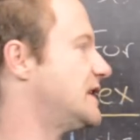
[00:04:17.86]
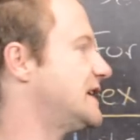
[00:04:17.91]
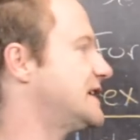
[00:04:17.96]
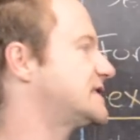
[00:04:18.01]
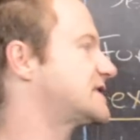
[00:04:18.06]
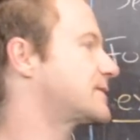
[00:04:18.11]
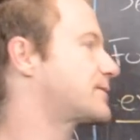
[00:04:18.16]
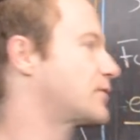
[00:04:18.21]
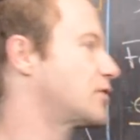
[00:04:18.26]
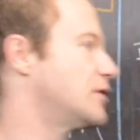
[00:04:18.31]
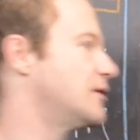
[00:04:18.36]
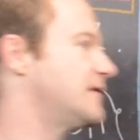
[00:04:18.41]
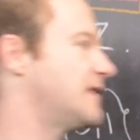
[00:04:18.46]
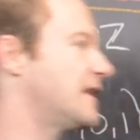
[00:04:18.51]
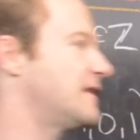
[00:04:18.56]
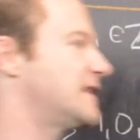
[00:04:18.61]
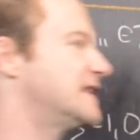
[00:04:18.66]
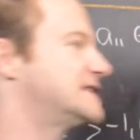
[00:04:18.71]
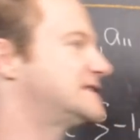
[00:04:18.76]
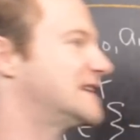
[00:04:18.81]
need to prove
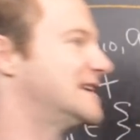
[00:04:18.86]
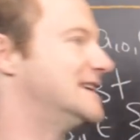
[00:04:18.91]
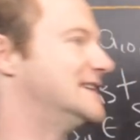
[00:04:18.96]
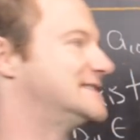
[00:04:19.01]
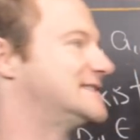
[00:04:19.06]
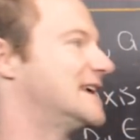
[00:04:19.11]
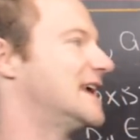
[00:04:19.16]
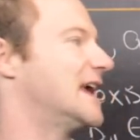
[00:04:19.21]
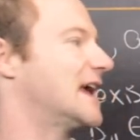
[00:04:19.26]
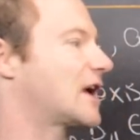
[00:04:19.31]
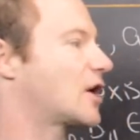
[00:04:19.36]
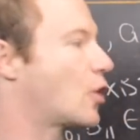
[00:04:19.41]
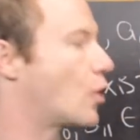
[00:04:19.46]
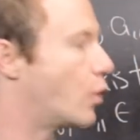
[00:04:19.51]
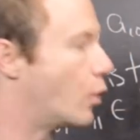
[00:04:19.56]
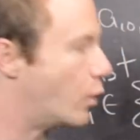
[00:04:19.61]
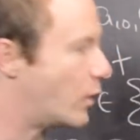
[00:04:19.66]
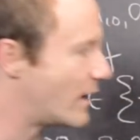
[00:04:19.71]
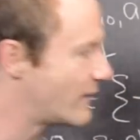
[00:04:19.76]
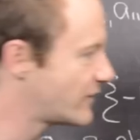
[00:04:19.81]
that this is
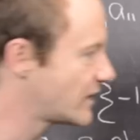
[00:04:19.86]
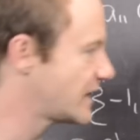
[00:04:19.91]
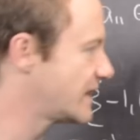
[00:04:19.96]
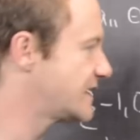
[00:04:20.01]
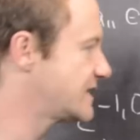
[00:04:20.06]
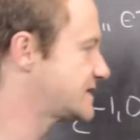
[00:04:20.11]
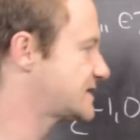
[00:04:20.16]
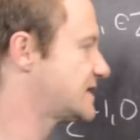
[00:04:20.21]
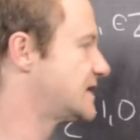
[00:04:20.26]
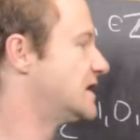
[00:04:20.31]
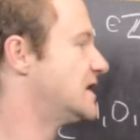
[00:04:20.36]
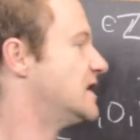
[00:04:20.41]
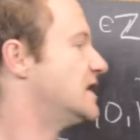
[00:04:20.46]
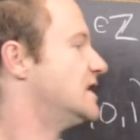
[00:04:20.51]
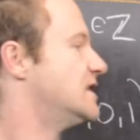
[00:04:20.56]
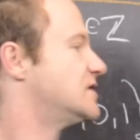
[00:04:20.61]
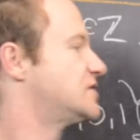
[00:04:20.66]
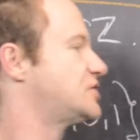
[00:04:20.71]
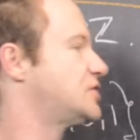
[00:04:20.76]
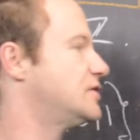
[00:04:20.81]
equivalent
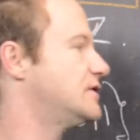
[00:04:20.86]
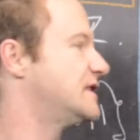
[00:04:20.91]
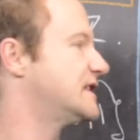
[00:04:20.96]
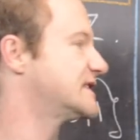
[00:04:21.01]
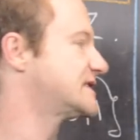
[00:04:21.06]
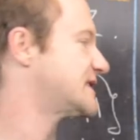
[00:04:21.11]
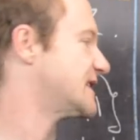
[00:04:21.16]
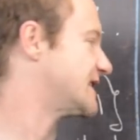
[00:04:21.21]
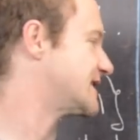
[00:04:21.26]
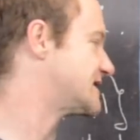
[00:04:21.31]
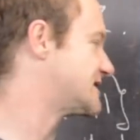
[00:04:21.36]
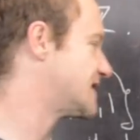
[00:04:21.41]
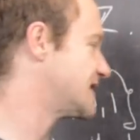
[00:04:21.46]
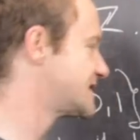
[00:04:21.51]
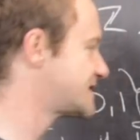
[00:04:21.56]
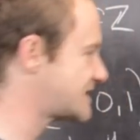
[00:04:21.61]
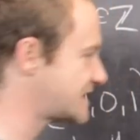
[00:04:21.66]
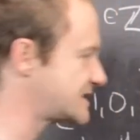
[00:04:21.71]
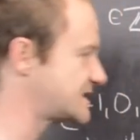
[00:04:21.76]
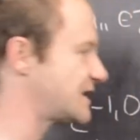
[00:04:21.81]
to this
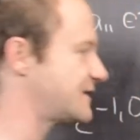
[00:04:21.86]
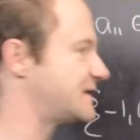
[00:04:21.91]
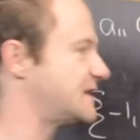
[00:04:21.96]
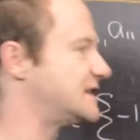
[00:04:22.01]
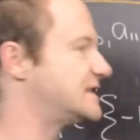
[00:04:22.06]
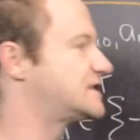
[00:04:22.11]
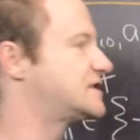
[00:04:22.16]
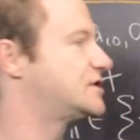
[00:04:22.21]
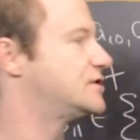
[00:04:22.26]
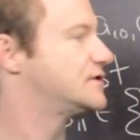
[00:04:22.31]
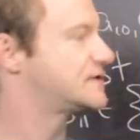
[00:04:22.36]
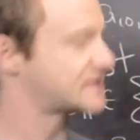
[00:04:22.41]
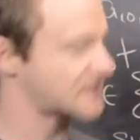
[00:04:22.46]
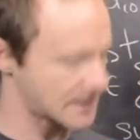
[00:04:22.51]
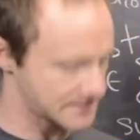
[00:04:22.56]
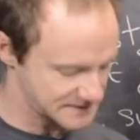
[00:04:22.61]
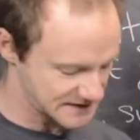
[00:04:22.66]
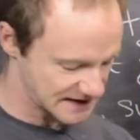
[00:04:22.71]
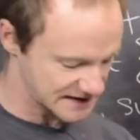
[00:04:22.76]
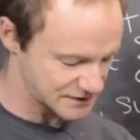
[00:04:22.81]
existence of these two
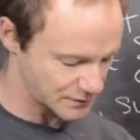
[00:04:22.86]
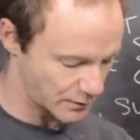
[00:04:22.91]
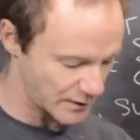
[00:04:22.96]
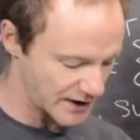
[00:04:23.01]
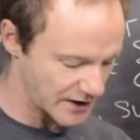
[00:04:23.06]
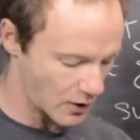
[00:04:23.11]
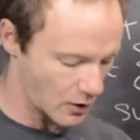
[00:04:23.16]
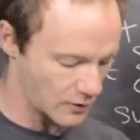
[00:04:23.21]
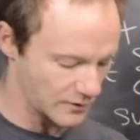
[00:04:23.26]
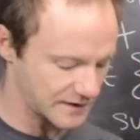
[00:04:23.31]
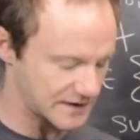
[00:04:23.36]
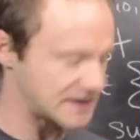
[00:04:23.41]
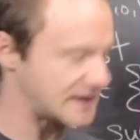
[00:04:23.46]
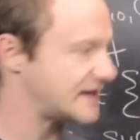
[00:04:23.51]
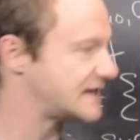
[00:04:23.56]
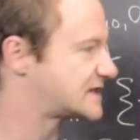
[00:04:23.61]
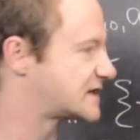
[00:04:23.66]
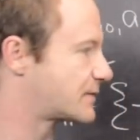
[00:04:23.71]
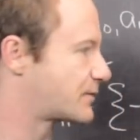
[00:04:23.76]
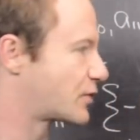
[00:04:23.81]
subsets. We only
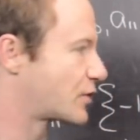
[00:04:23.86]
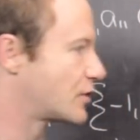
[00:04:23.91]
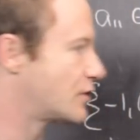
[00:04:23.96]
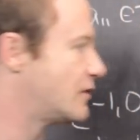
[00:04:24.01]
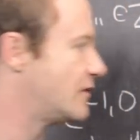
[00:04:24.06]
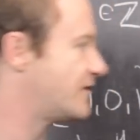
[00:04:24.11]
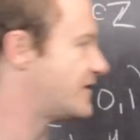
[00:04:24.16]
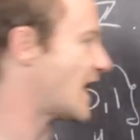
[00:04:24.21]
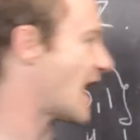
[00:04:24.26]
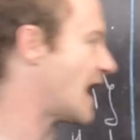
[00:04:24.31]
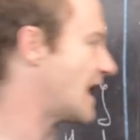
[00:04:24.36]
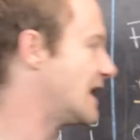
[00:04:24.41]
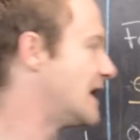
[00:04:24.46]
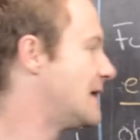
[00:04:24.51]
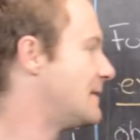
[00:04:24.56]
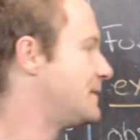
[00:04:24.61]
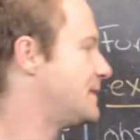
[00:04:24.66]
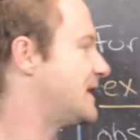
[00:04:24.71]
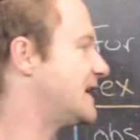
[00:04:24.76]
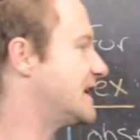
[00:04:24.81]
need to prove
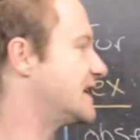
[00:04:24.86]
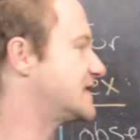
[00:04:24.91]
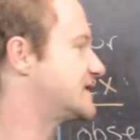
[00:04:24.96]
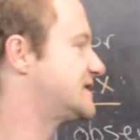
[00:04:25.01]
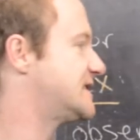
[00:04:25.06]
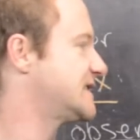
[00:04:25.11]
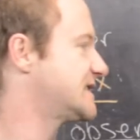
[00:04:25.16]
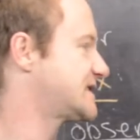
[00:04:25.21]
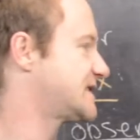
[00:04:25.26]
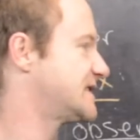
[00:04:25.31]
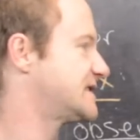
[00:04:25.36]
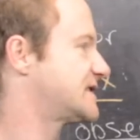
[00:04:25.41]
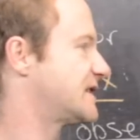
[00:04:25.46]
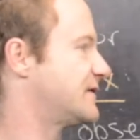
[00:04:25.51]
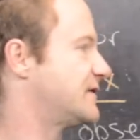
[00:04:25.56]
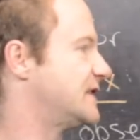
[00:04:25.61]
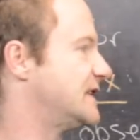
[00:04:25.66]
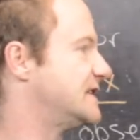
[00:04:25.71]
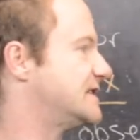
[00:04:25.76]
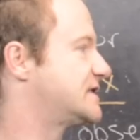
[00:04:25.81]
that the existence
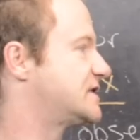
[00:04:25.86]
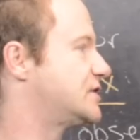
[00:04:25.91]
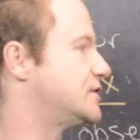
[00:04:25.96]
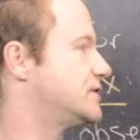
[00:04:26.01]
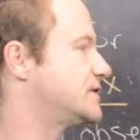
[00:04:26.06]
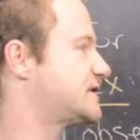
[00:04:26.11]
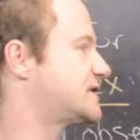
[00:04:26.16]
of these two